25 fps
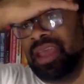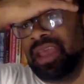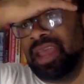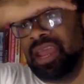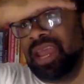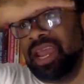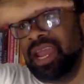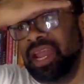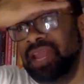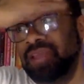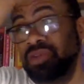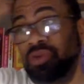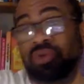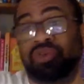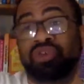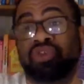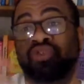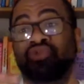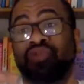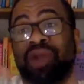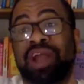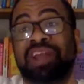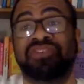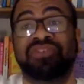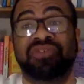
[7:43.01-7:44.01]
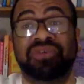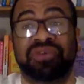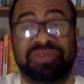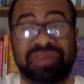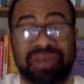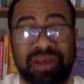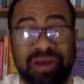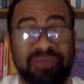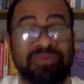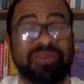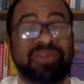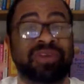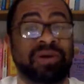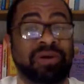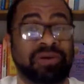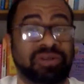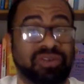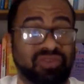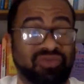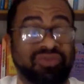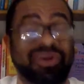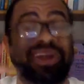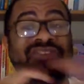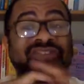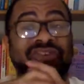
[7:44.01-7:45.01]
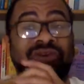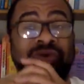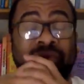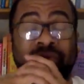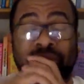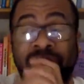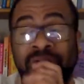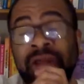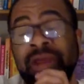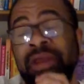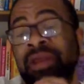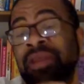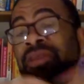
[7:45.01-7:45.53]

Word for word: and you'll stretch yourself. It's called a stretch goal.